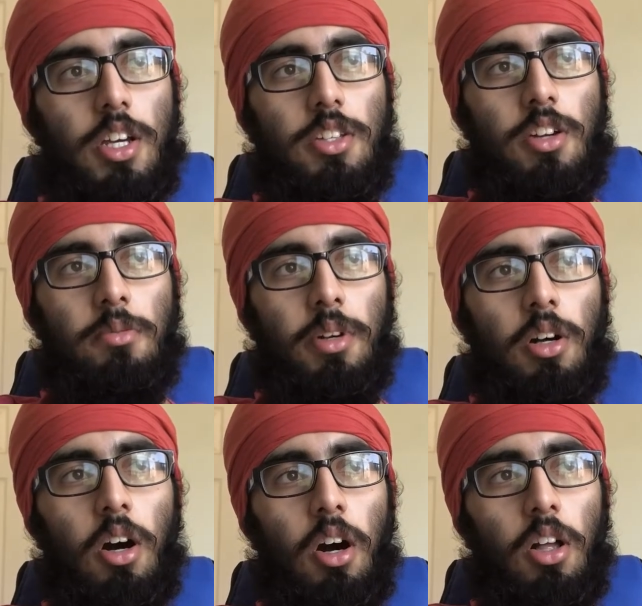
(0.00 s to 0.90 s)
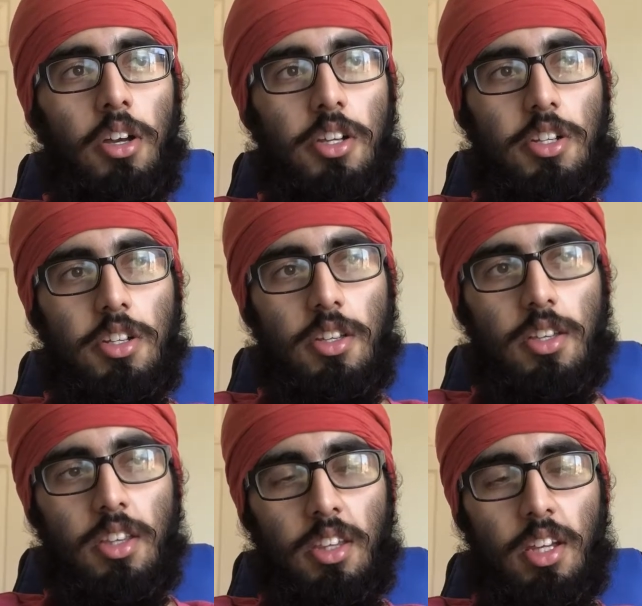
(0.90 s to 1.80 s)
I started my college
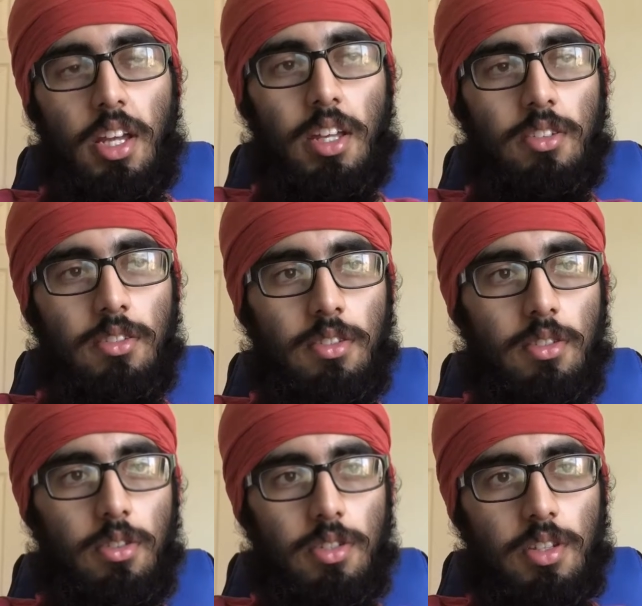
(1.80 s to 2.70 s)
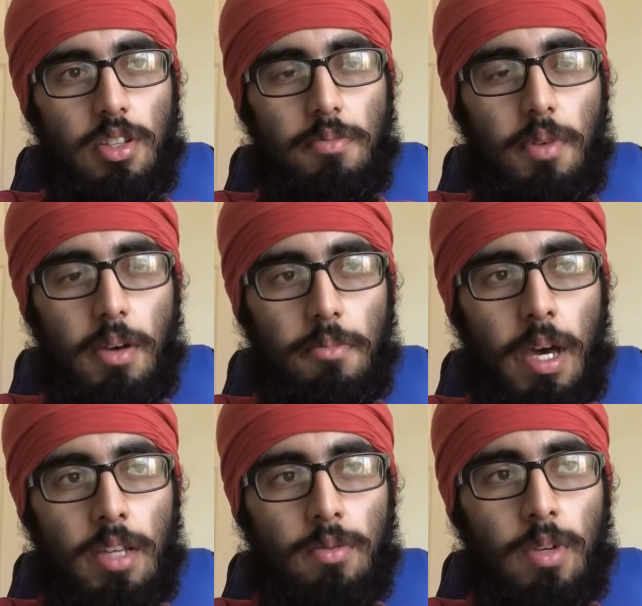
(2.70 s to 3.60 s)
towards this
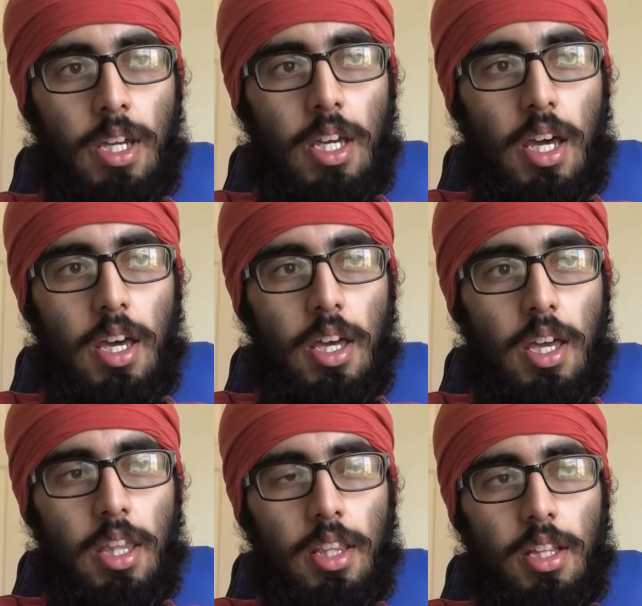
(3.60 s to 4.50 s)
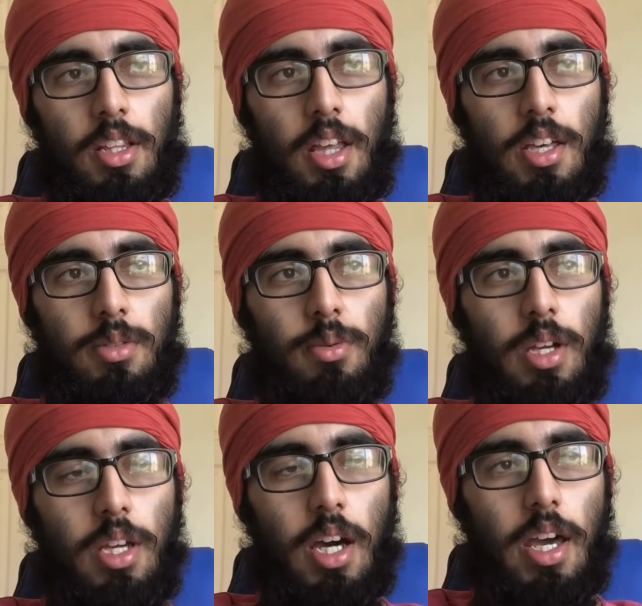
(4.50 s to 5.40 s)
past week, and then last
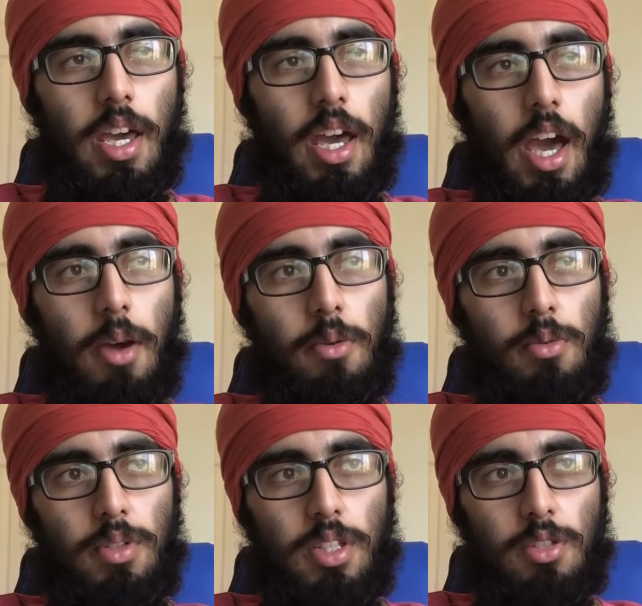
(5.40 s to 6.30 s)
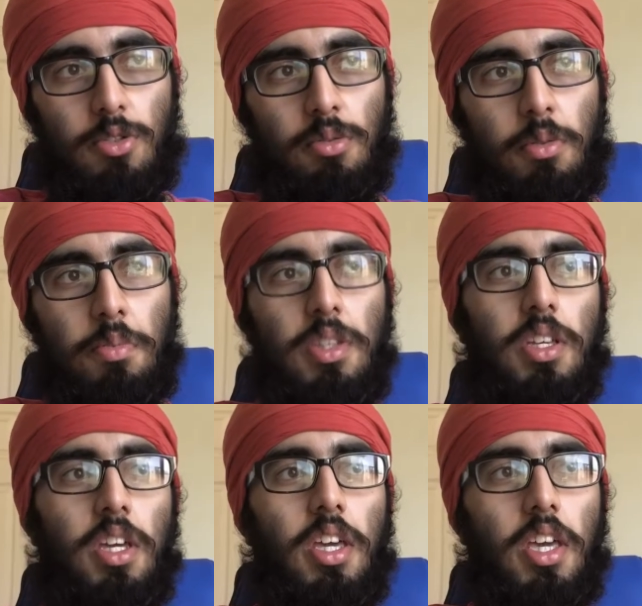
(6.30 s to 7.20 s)
week I was extremely
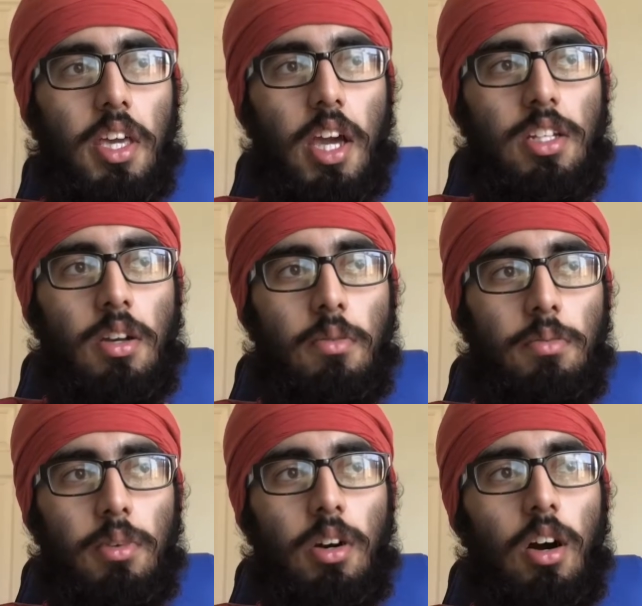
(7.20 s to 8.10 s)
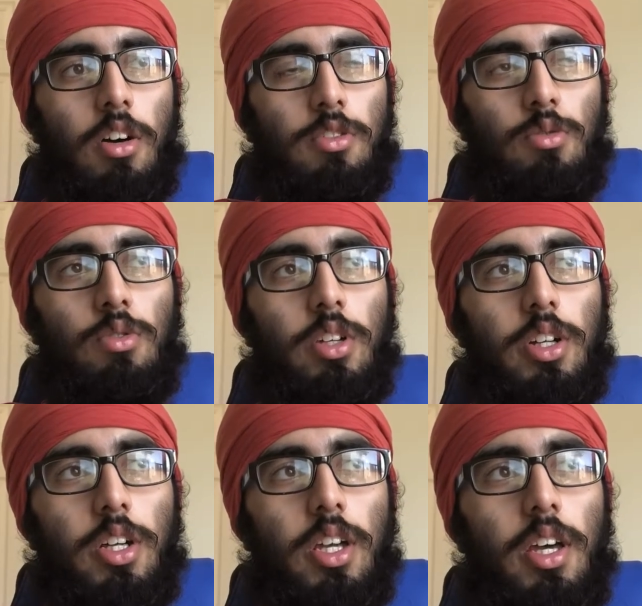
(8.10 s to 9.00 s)
busy catching up with my college
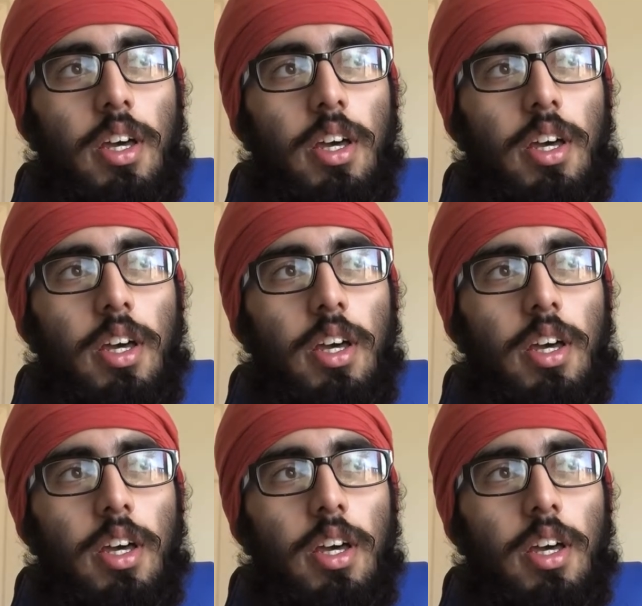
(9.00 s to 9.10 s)
work.